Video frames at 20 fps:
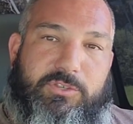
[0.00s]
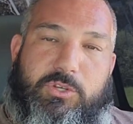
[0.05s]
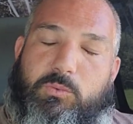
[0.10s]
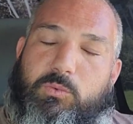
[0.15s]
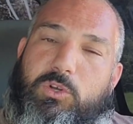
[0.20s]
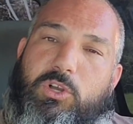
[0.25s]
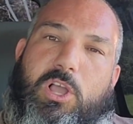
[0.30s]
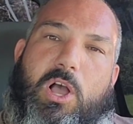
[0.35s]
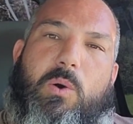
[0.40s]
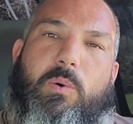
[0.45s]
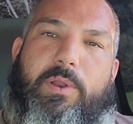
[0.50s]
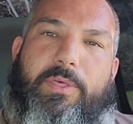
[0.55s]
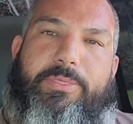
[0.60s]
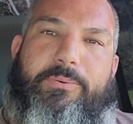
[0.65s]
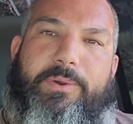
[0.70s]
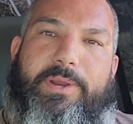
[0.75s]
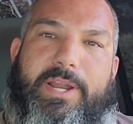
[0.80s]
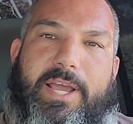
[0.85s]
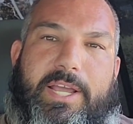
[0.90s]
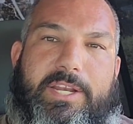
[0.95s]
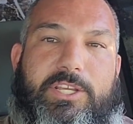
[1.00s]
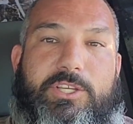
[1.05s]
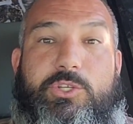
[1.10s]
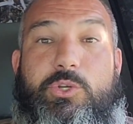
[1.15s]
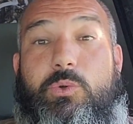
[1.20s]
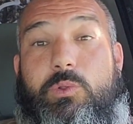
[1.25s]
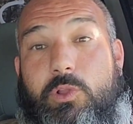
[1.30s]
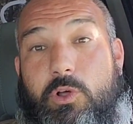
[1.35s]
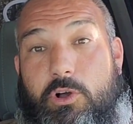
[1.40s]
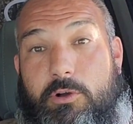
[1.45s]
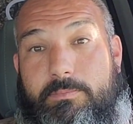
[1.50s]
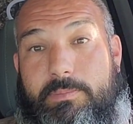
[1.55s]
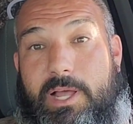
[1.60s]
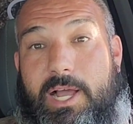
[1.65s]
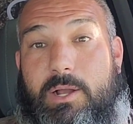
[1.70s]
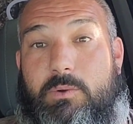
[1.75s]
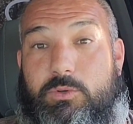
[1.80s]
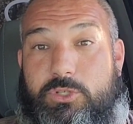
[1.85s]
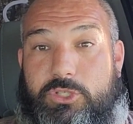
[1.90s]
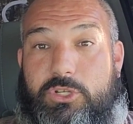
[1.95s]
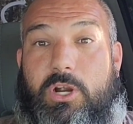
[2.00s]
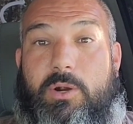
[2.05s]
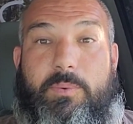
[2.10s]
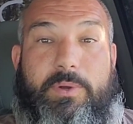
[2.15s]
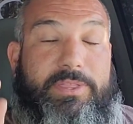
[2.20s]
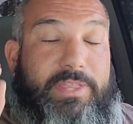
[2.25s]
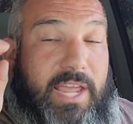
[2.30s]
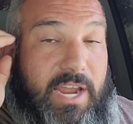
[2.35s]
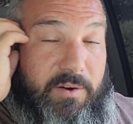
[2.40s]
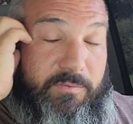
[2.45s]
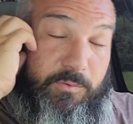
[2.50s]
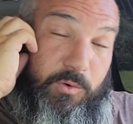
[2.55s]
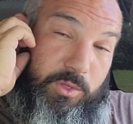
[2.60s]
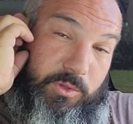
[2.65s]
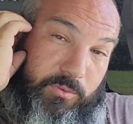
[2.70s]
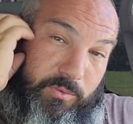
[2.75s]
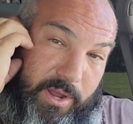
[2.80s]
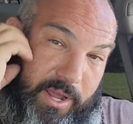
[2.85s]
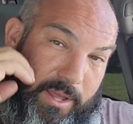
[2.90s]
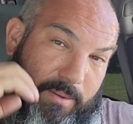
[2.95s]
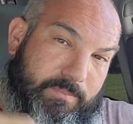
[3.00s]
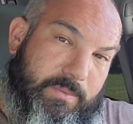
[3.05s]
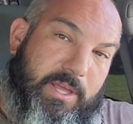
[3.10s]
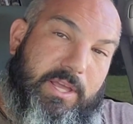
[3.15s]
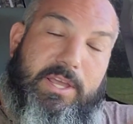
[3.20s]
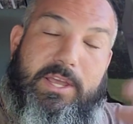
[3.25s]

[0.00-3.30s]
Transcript: So we'll go with a 392 long block. We'll start with there for the Ram.